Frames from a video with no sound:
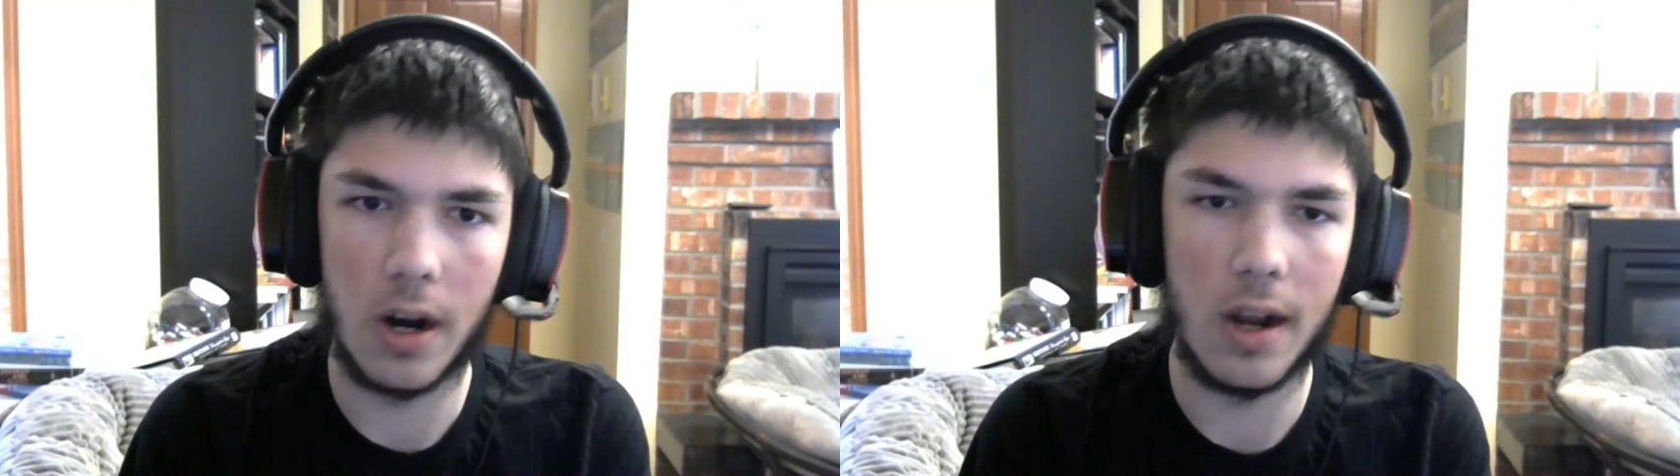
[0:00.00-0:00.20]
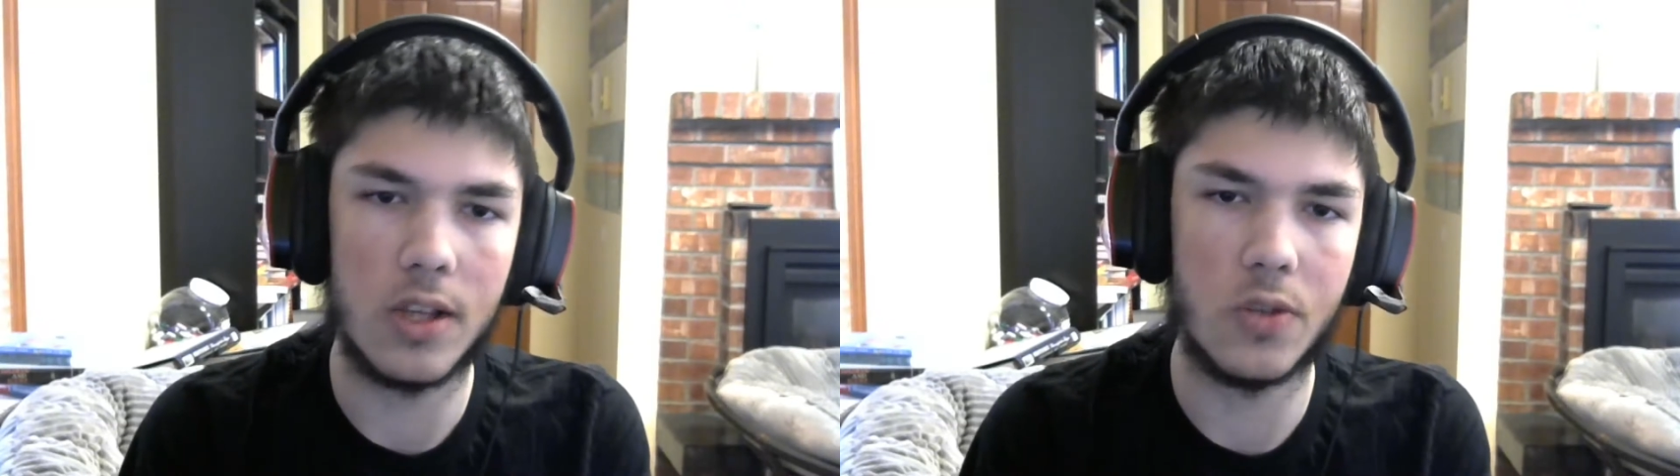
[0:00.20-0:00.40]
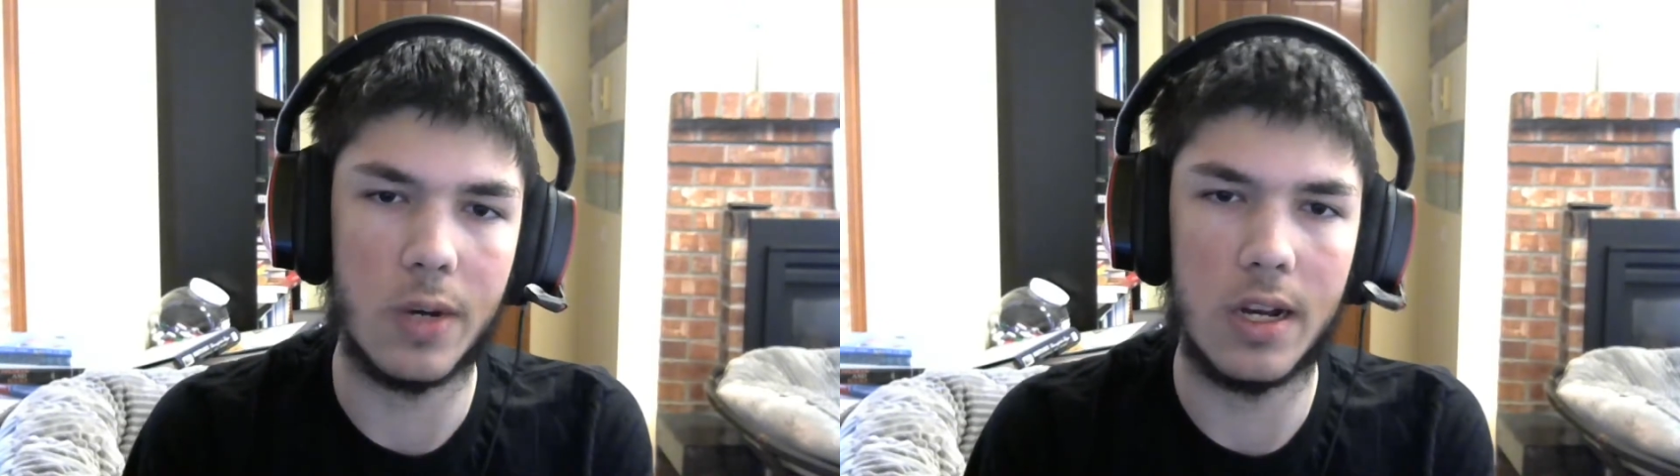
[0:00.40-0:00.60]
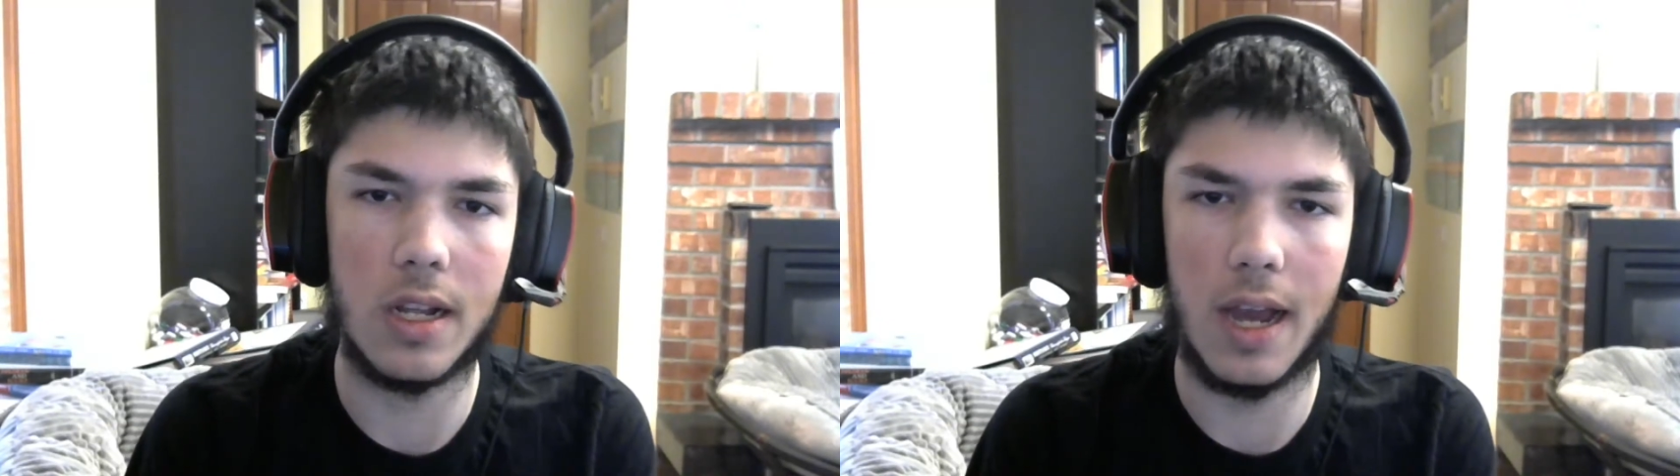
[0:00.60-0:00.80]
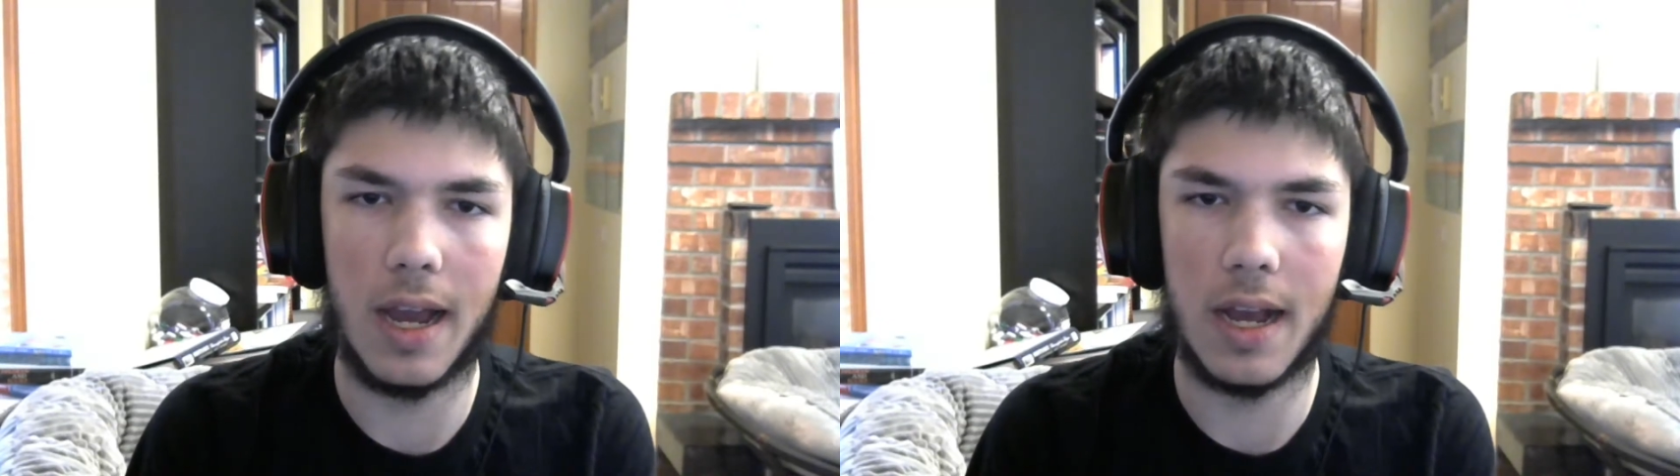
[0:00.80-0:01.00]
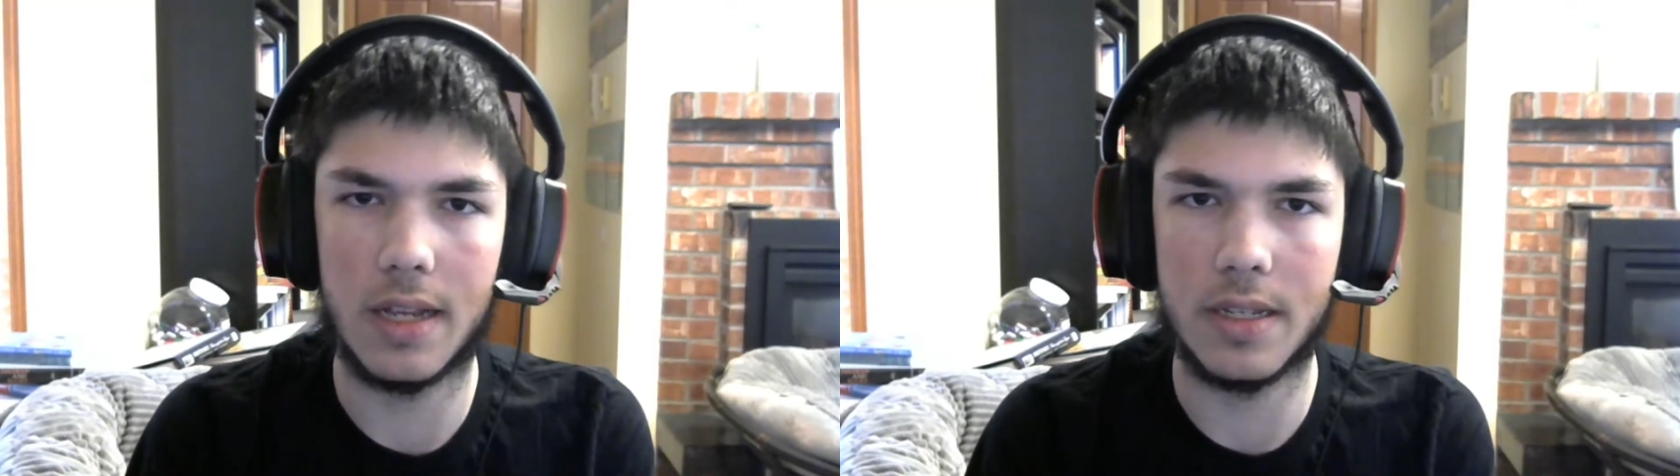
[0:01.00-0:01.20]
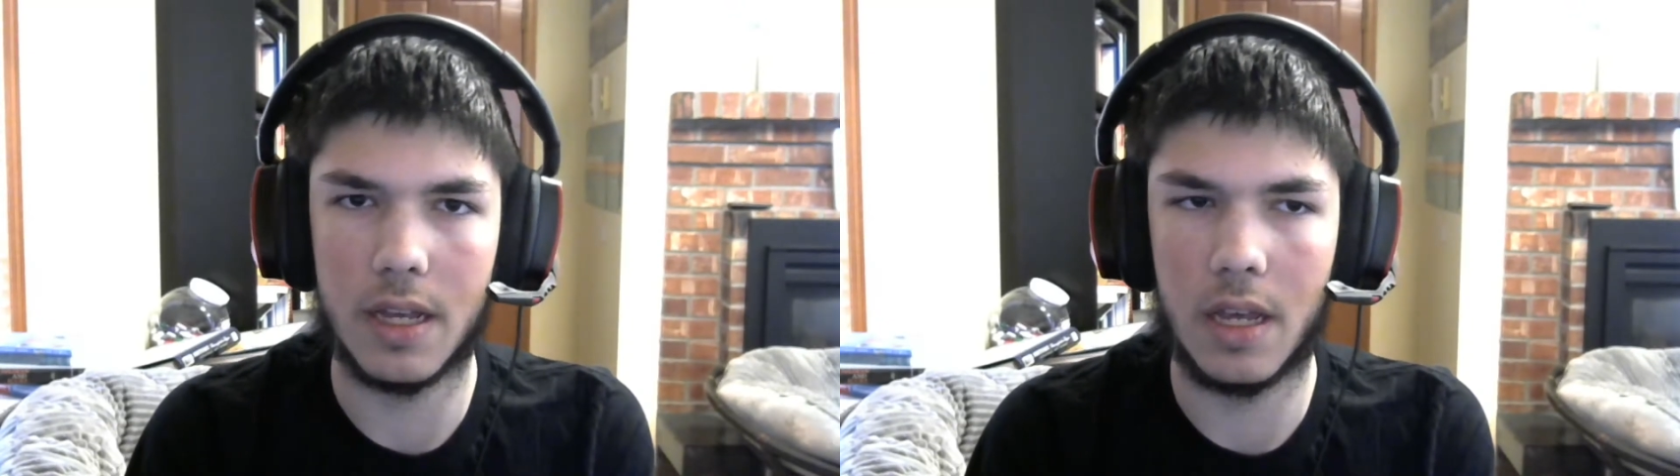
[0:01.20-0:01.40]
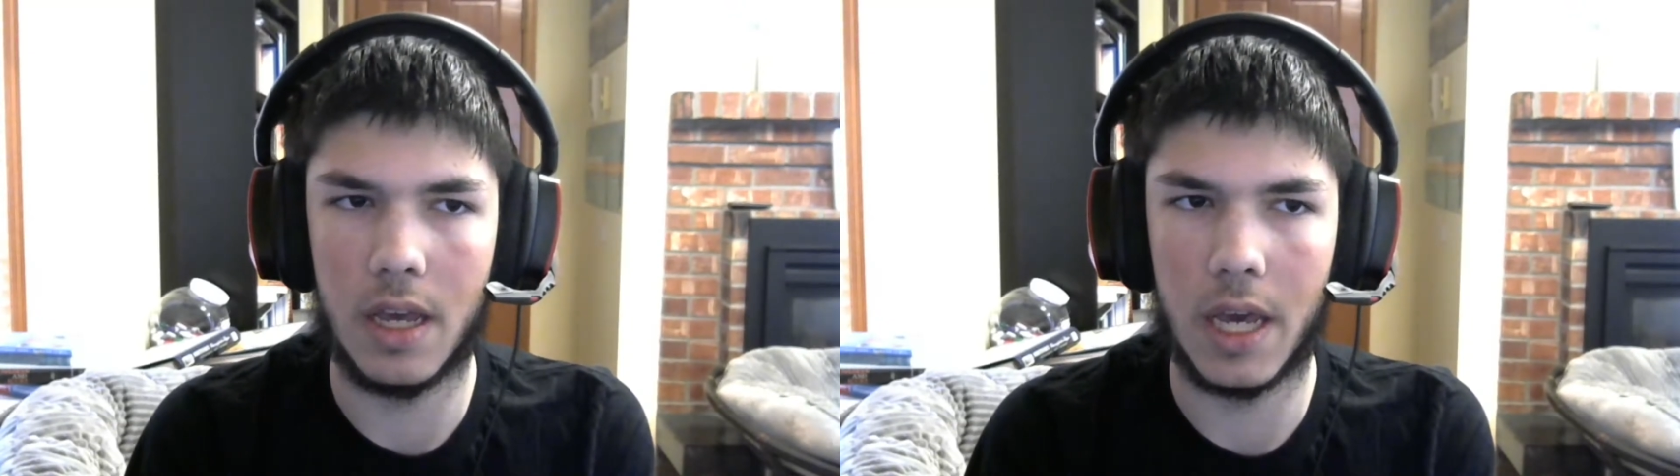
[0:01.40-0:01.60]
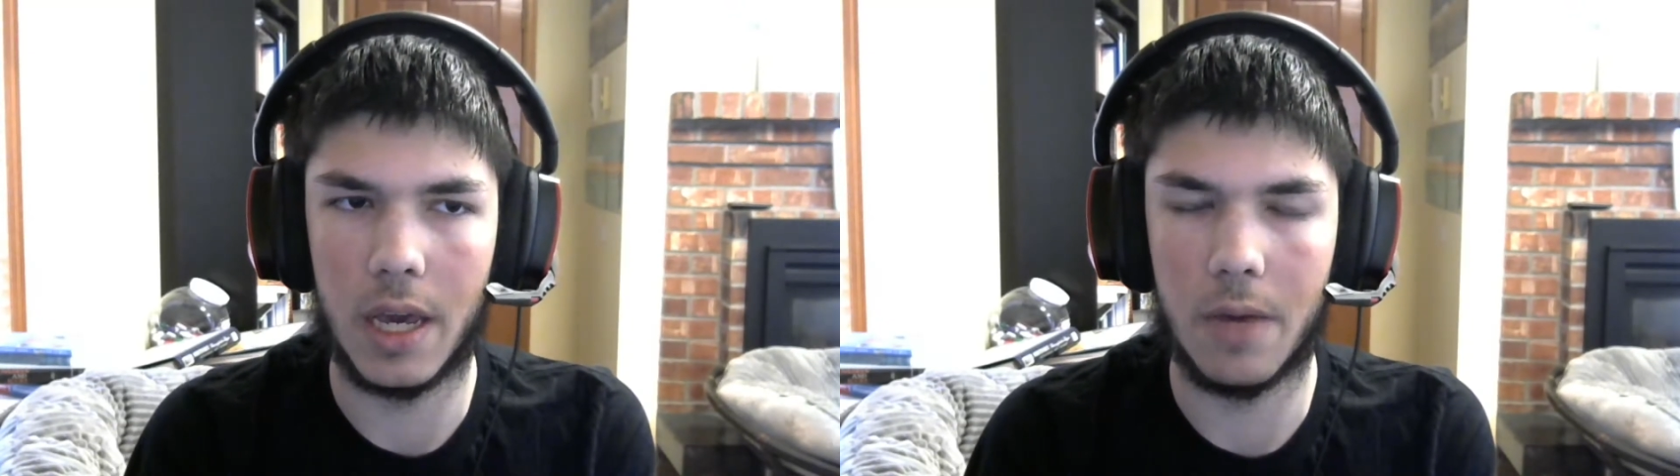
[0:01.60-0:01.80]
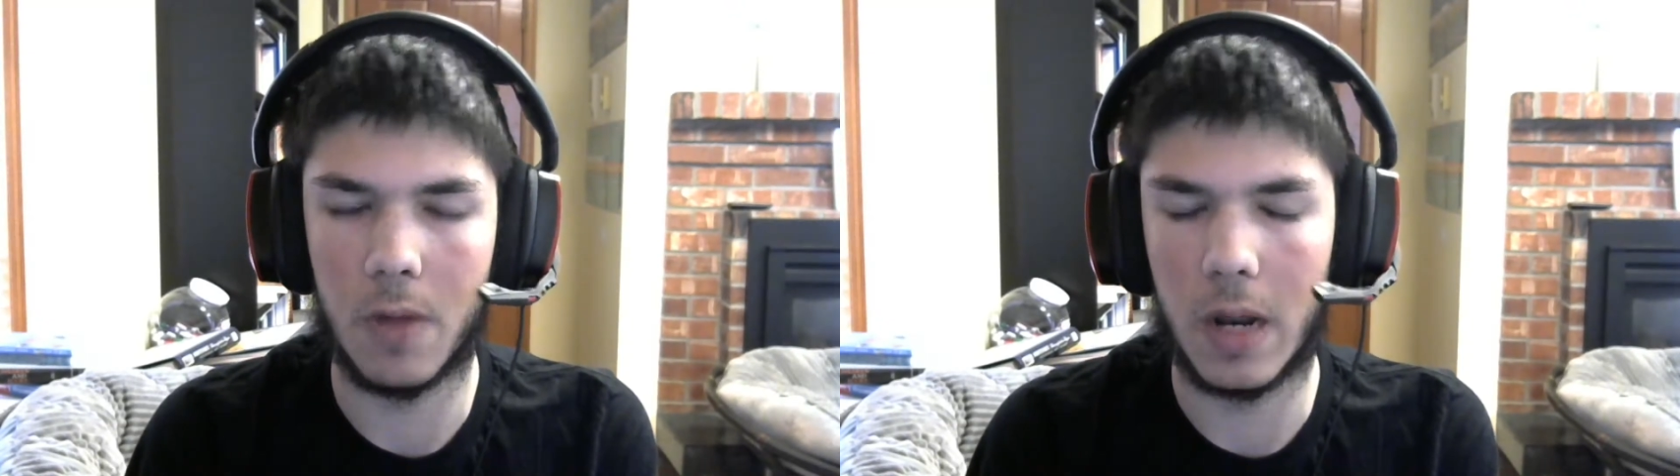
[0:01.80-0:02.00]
as well as well,